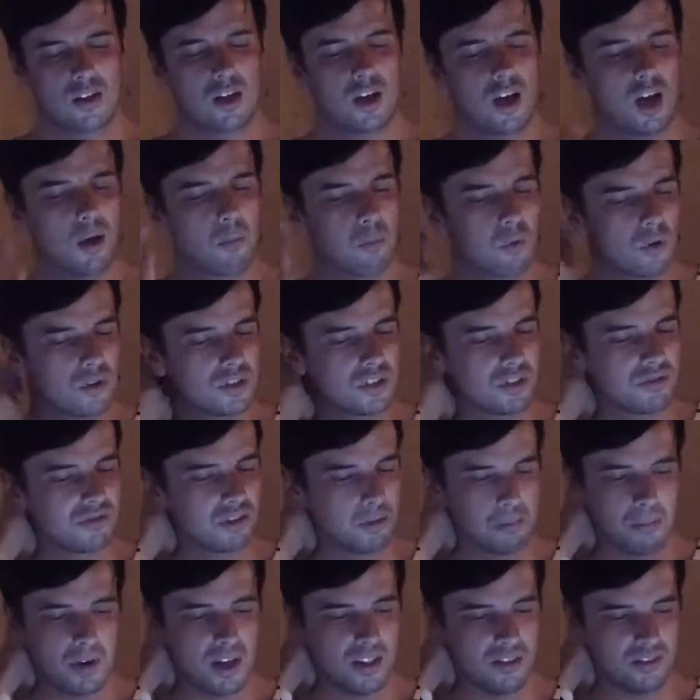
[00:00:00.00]
I wandered
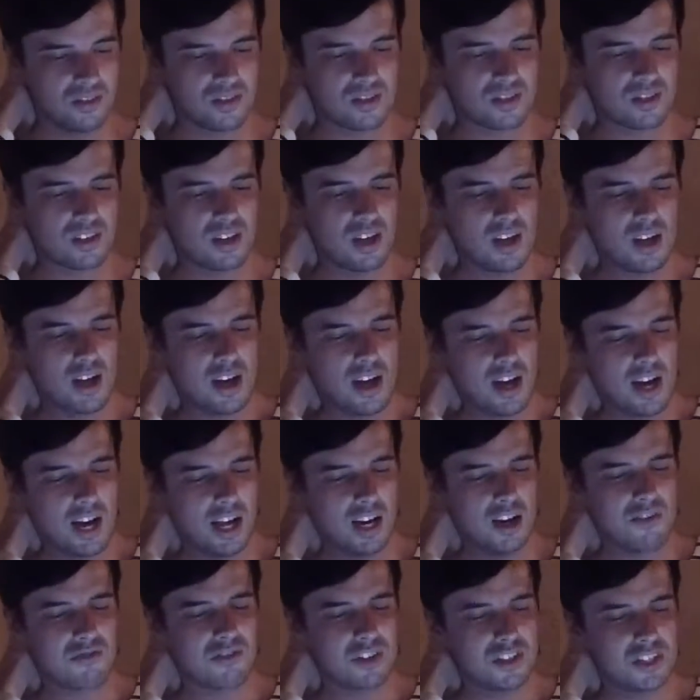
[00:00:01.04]
for months,
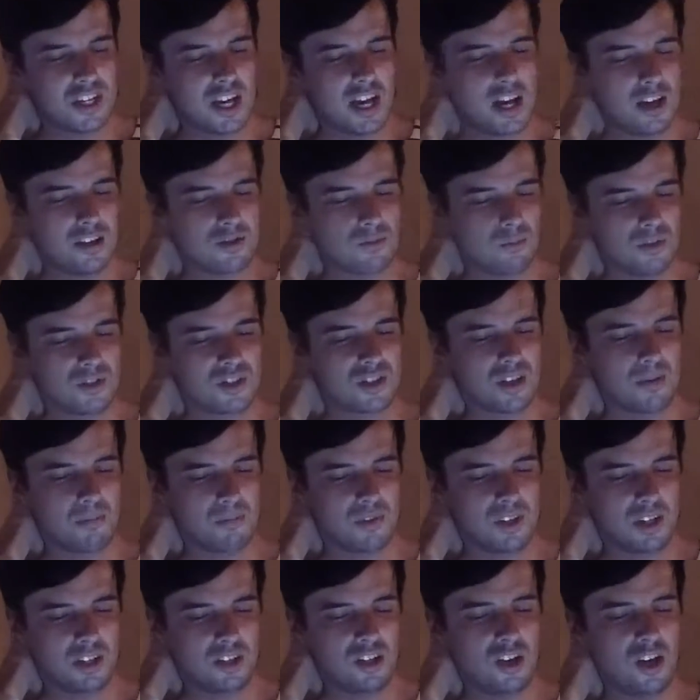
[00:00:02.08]
and every day was
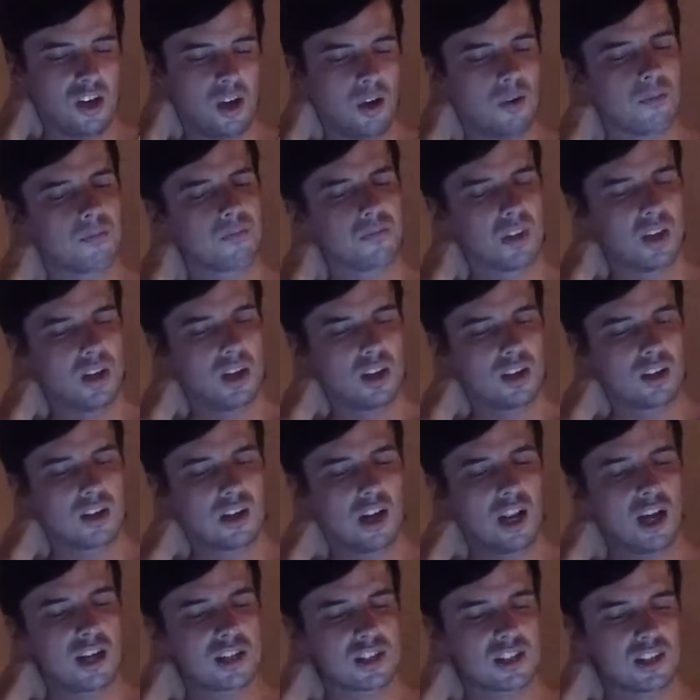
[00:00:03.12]
something new.
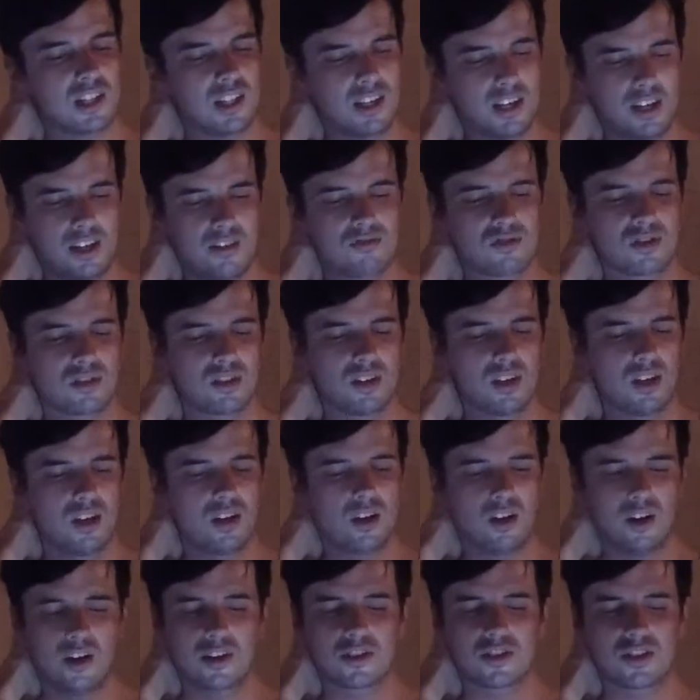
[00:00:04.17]
Glass leaves,
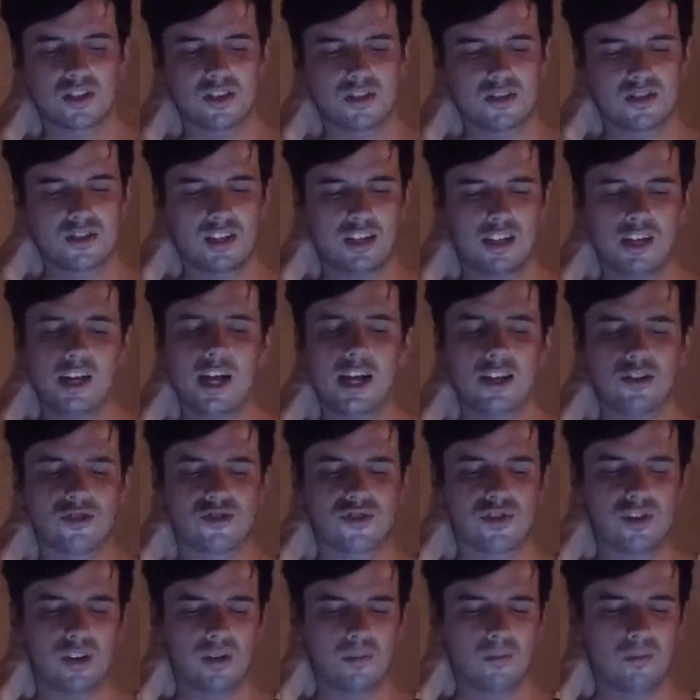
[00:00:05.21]
otters in an
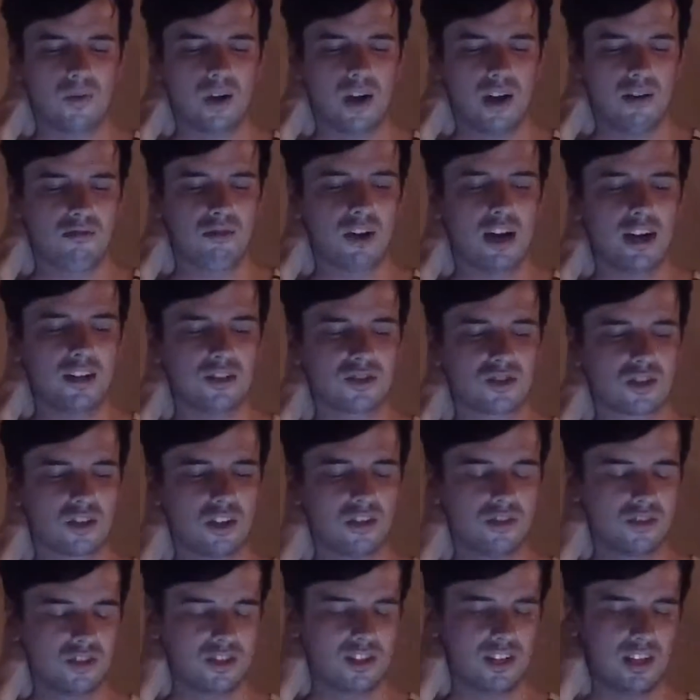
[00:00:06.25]
atrium where it rains
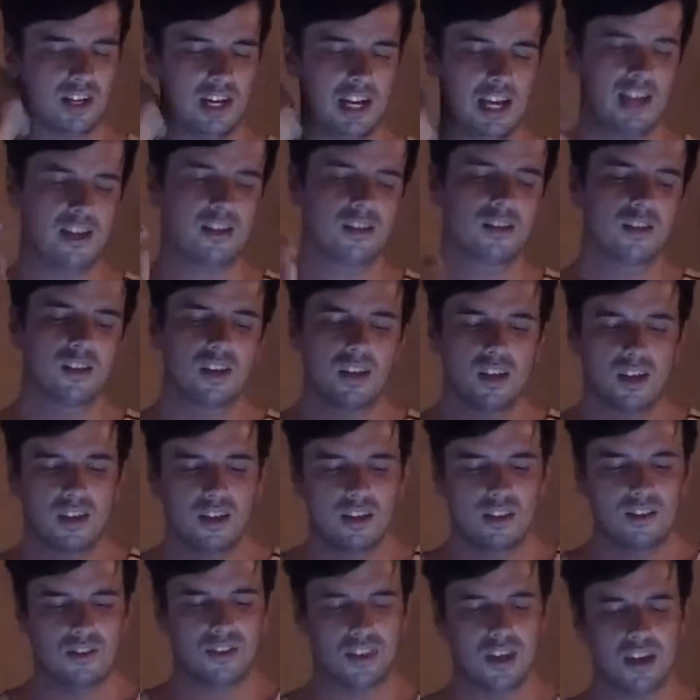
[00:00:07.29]
constantly,
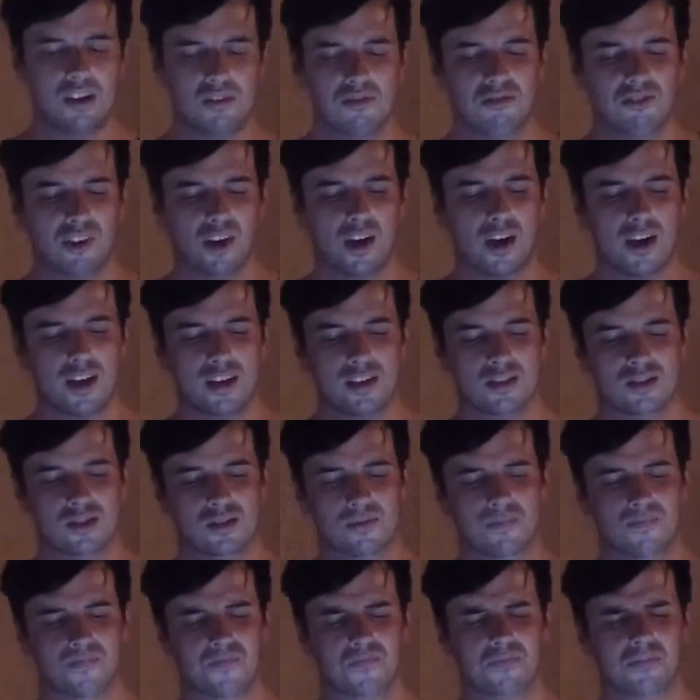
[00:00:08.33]
thin fires.